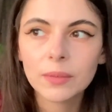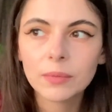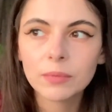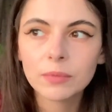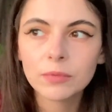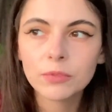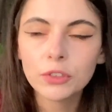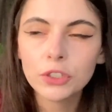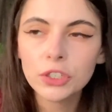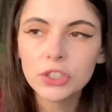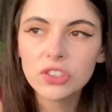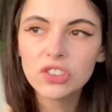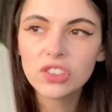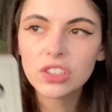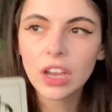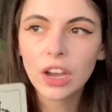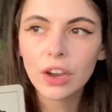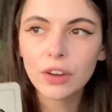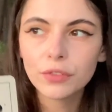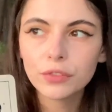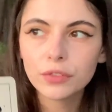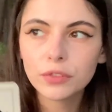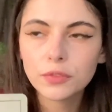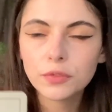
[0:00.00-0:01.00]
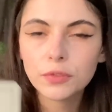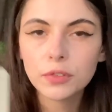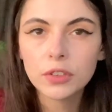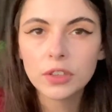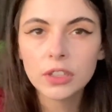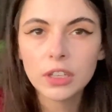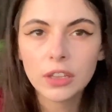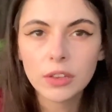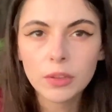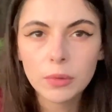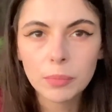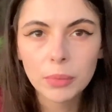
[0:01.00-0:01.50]
For yourself, for
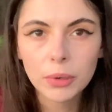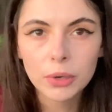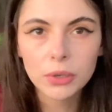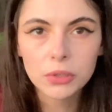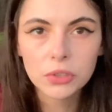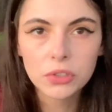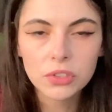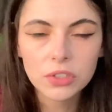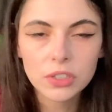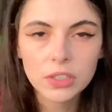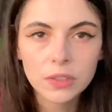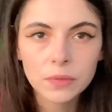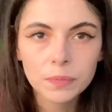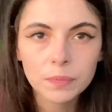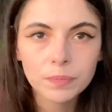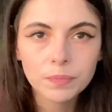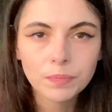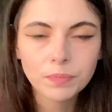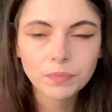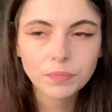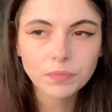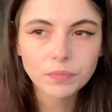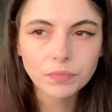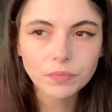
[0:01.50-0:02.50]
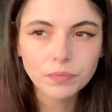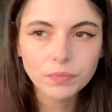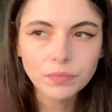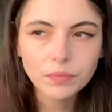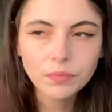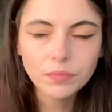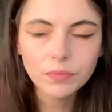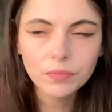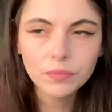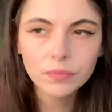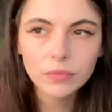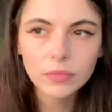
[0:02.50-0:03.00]
the other person,
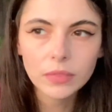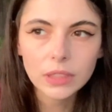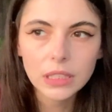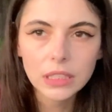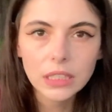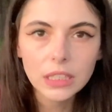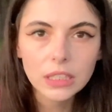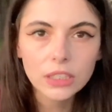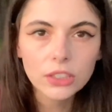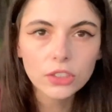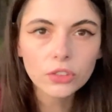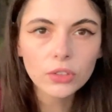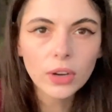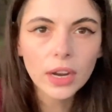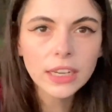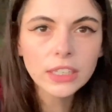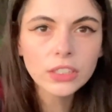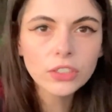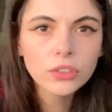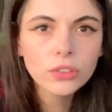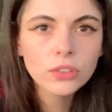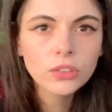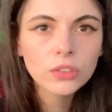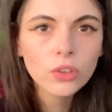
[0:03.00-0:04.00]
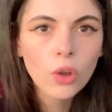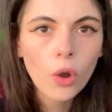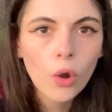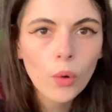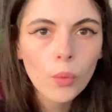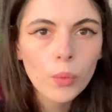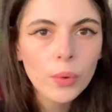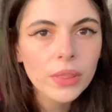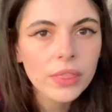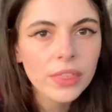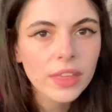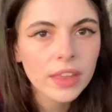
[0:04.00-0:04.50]
trying to go
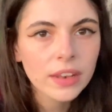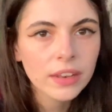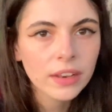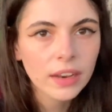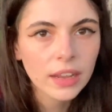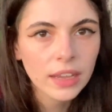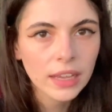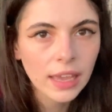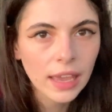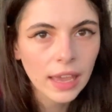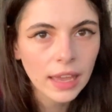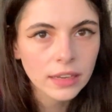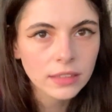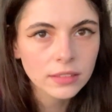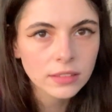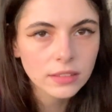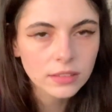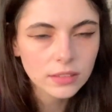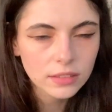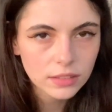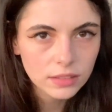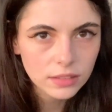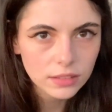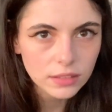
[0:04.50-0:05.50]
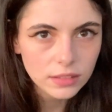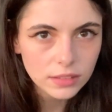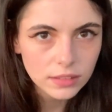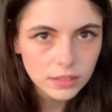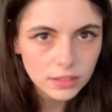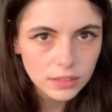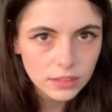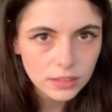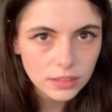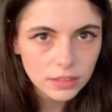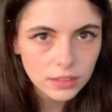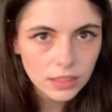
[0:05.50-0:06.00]
within again.
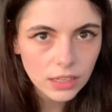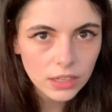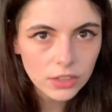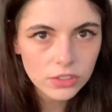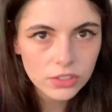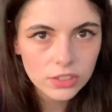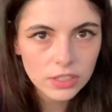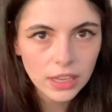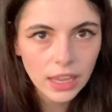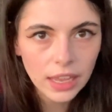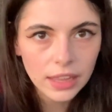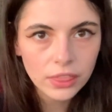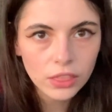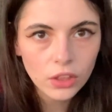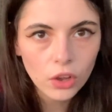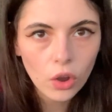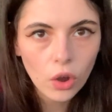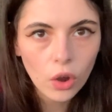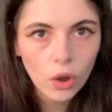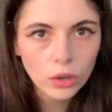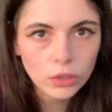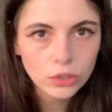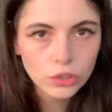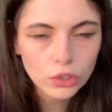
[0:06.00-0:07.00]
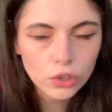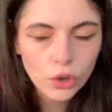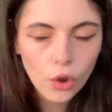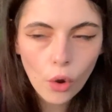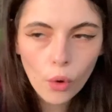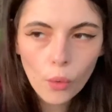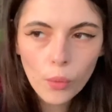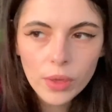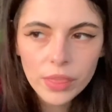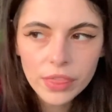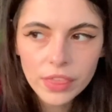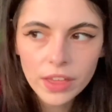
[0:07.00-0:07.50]
Here's again the call to go
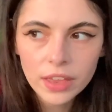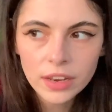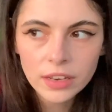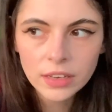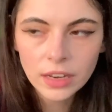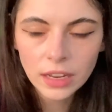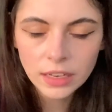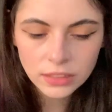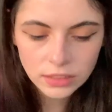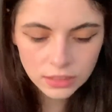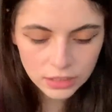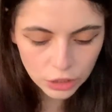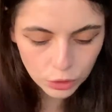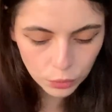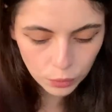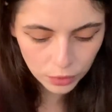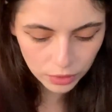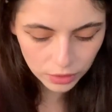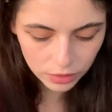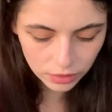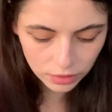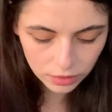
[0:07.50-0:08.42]
within and deal with